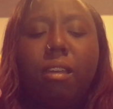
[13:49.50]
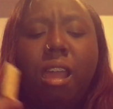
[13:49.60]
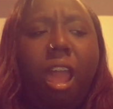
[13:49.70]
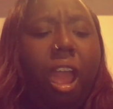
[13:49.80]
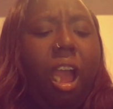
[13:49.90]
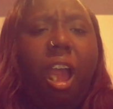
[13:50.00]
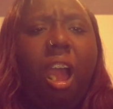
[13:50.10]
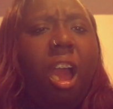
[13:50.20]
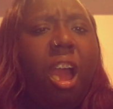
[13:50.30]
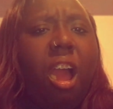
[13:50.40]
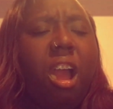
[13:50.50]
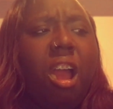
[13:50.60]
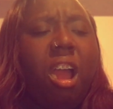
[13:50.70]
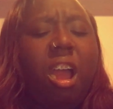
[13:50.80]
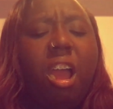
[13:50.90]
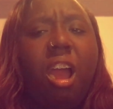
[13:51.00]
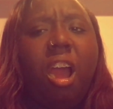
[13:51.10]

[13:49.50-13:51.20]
(no one is talking)